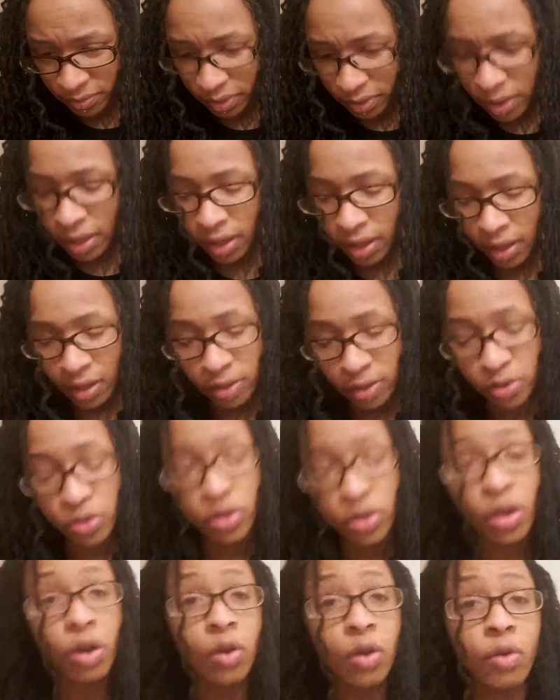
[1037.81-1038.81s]
Yeah,
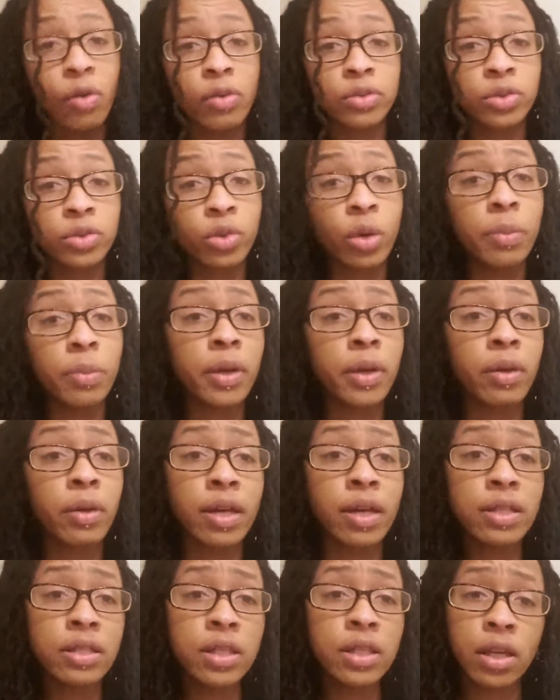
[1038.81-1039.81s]
so Scorpio,
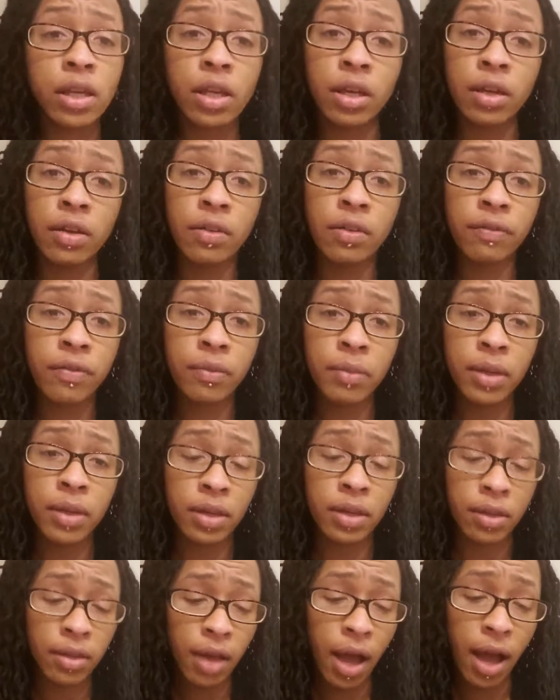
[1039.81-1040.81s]
that's looking good for
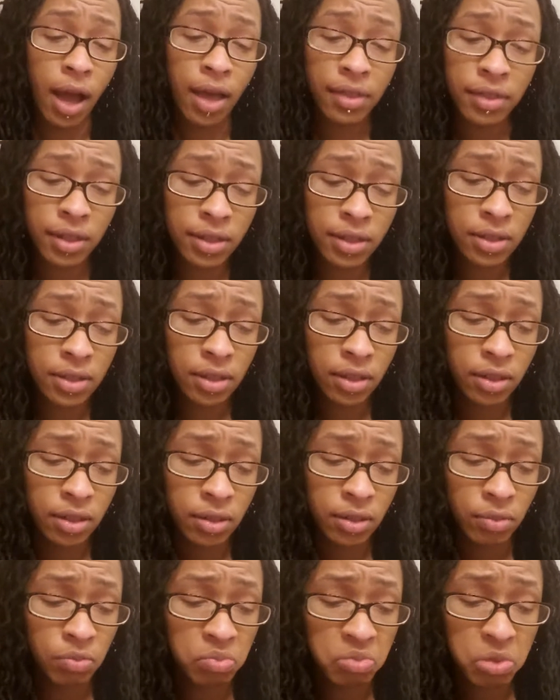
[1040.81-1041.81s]
me. I think it's a
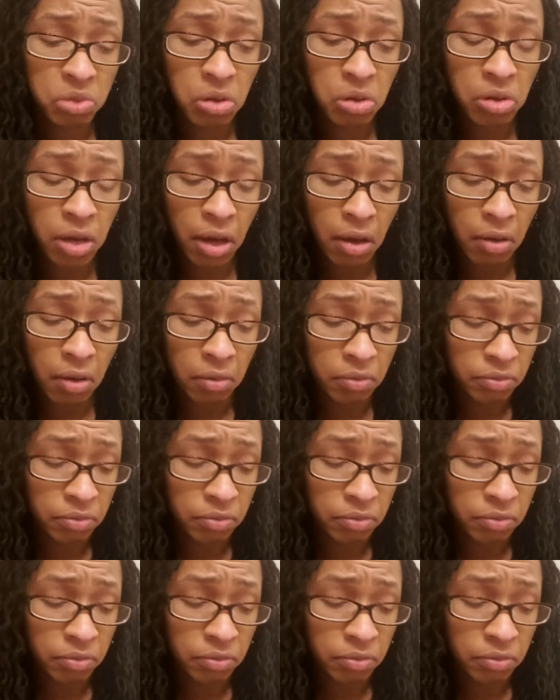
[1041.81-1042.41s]
good turnout.